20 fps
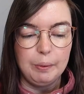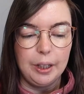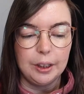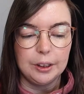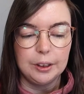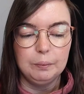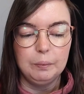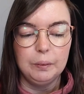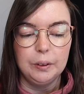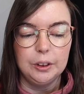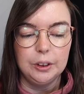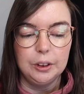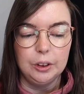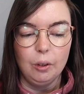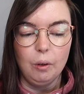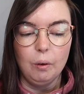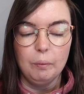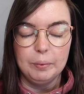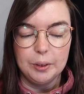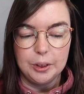bag to put
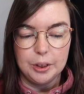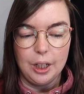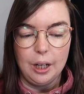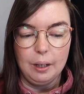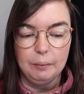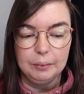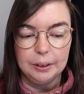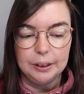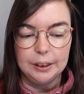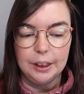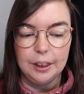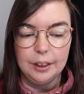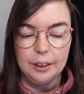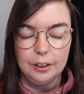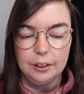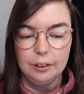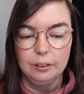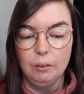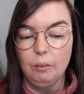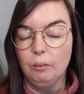your pajamas
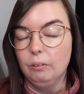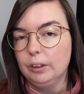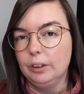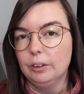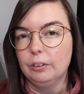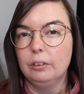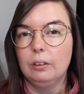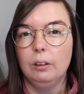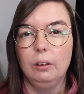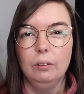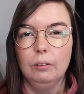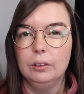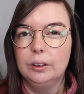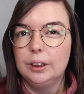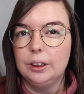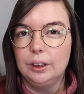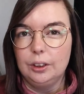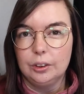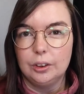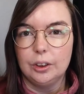in or your
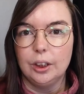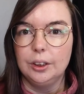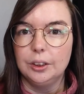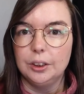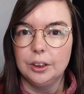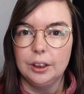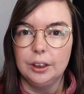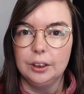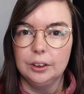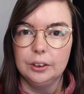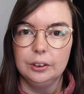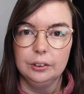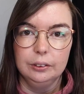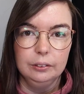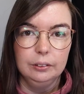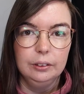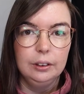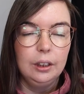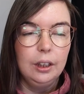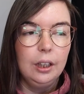clothes that you're changing
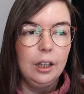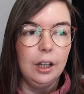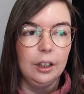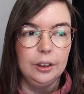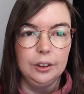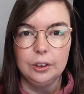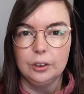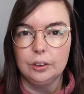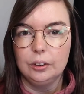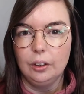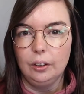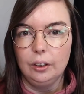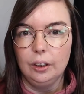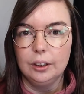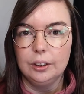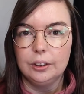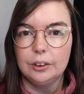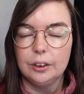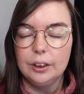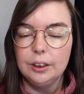into and your
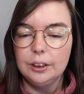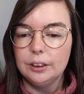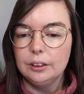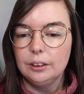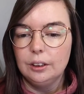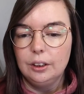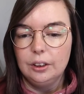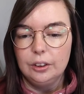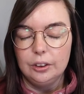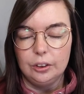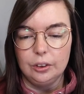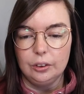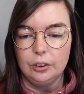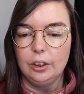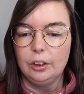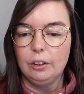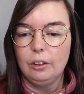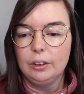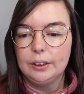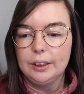toiletries so
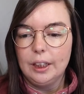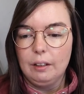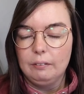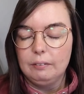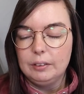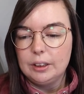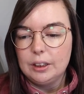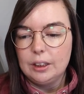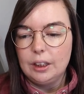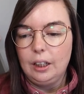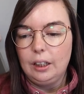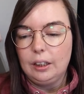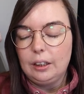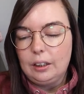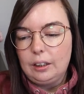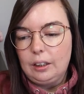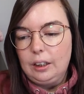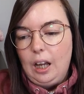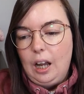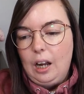you're not having to
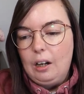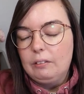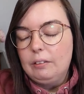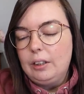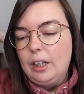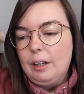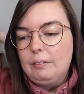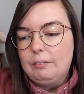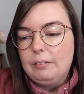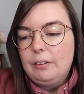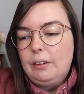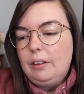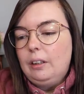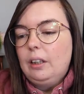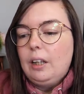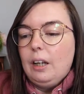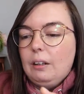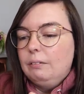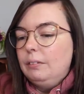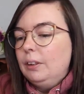like carry
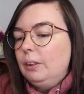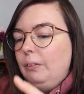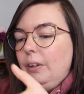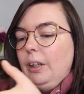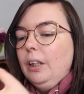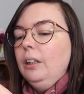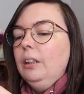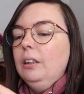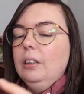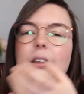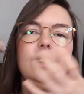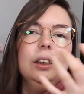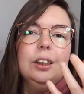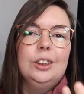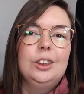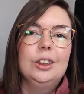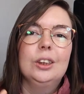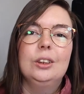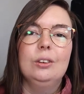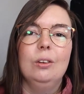everything everywhere
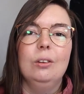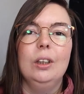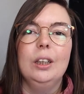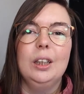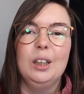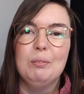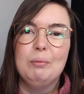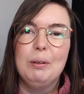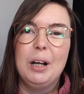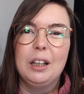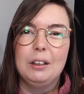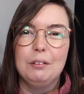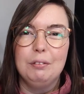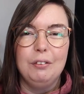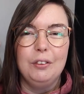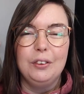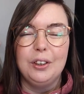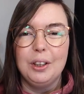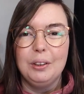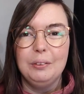it's just all in a bag
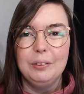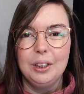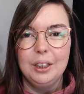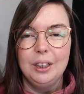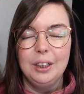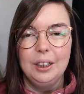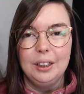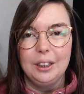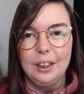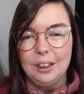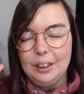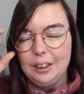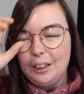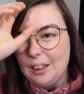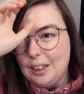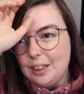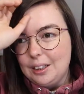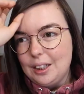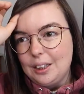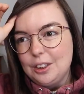for you. They,
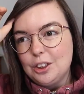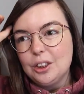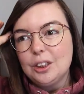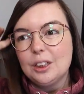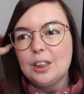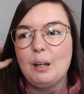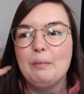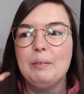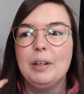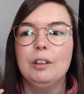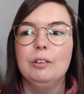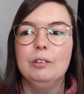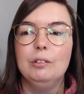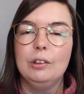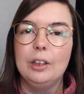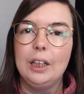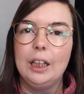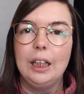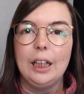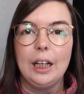they just come in
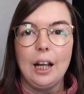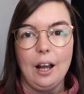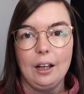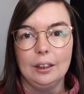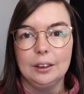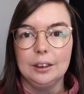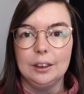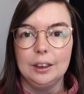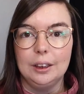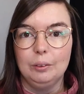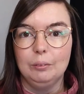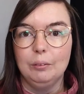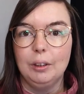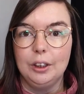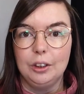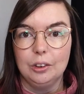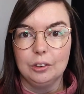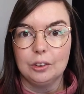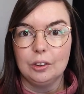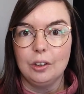really handy
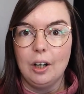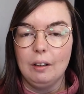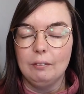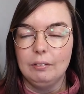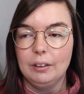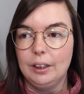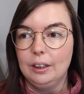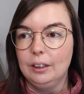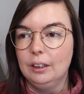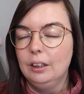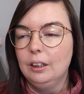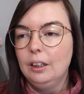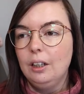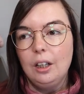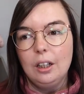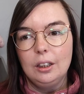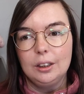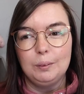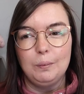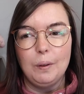when you're traveling,
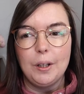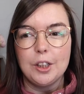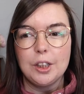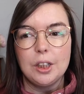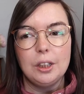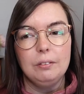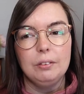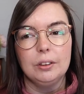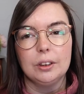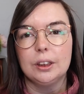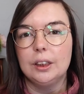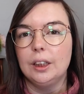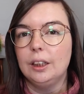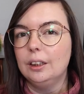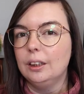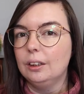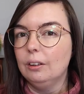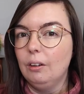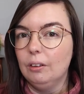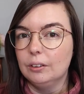especially if you're
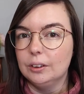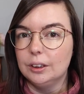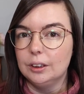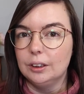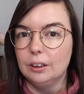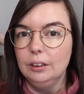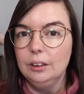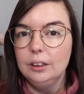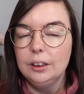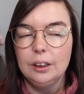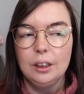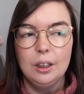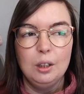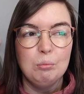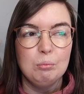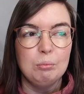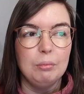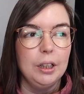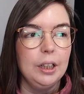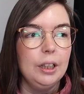staying in hostels.
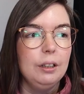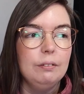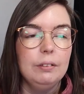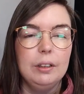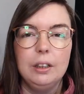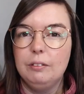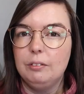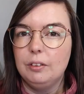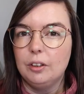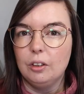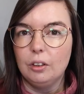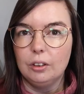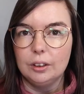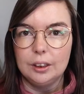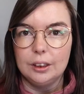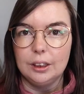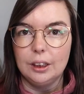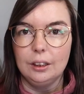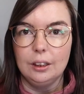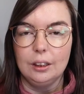But even if you're
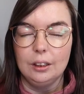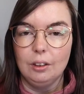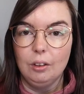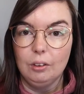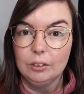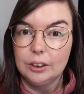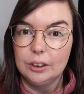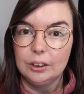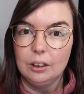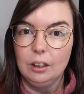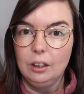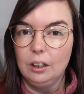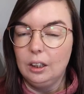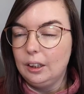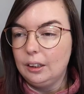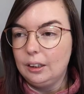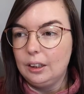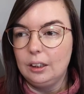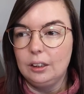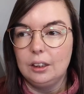not staying in hostel,
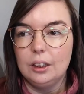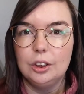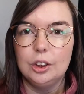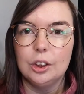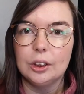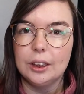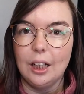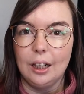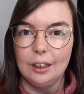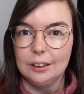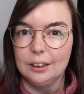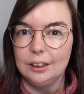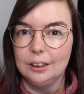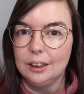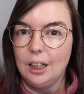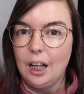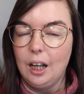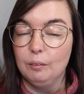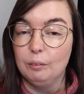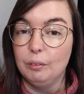they, they're just handy
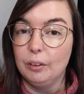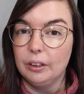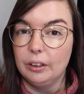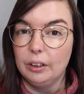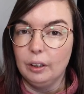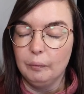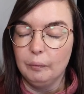to have with